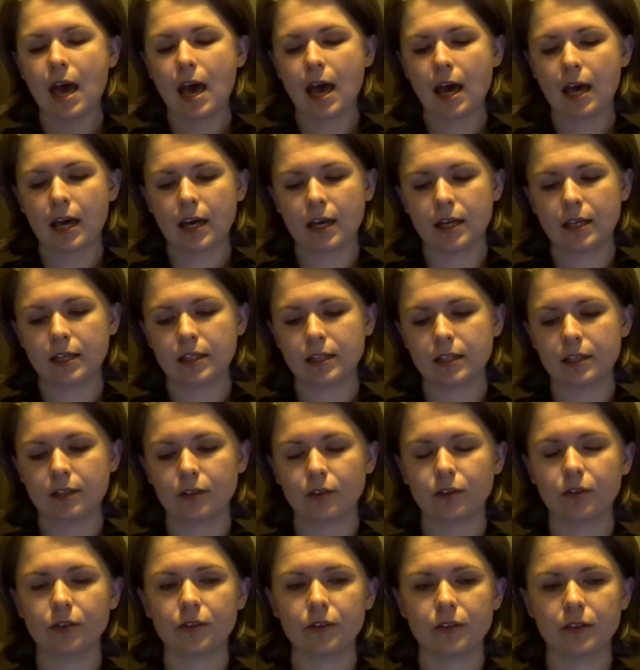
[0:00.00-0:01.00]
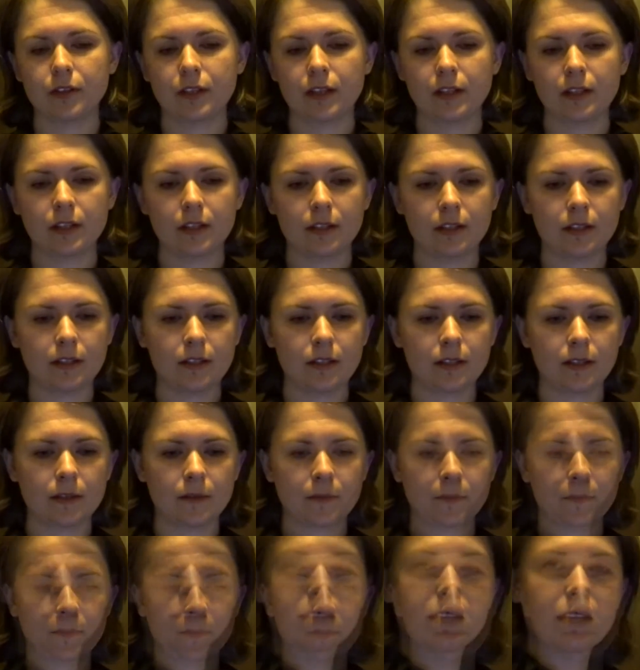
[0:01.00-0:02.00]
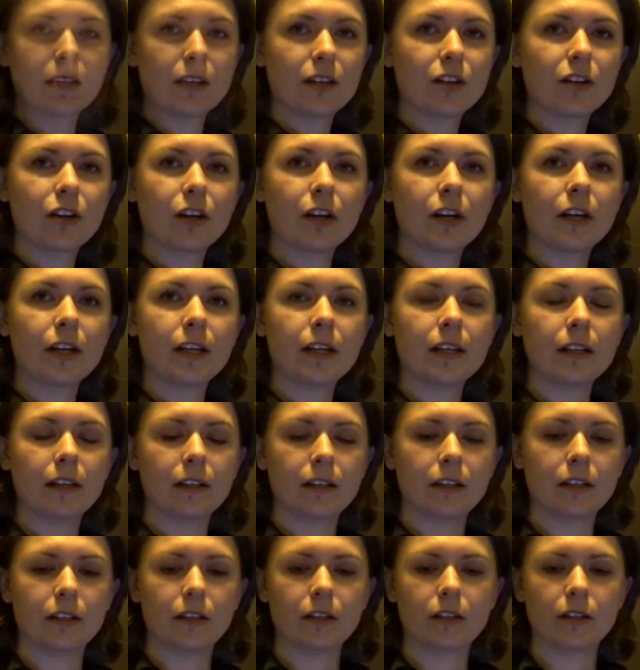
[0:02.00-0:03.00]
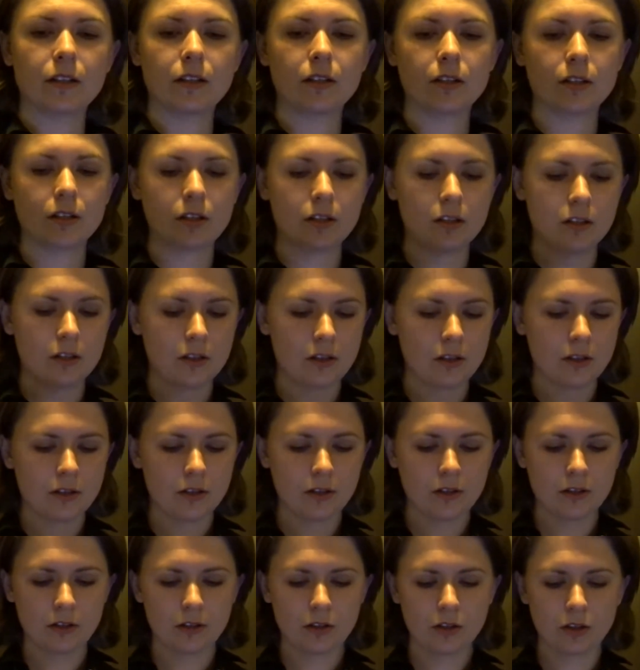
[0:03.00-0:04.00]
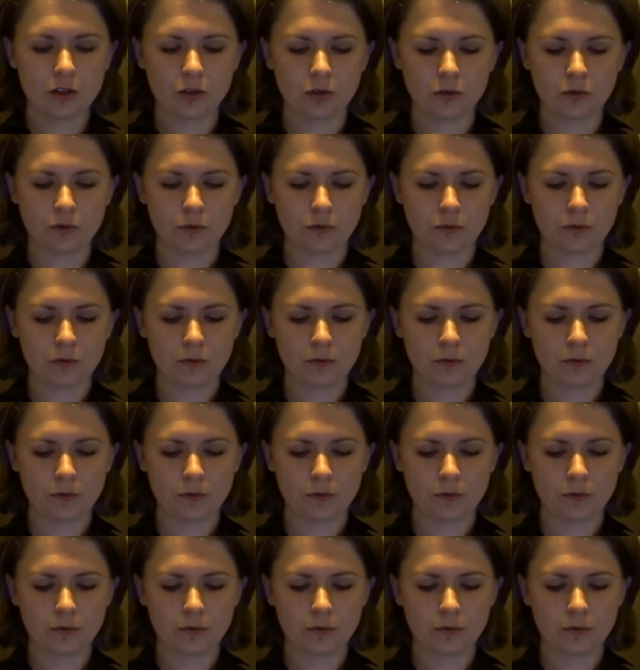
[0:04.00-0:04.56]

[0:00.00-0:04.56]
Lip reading: and it contains a carnelian stone.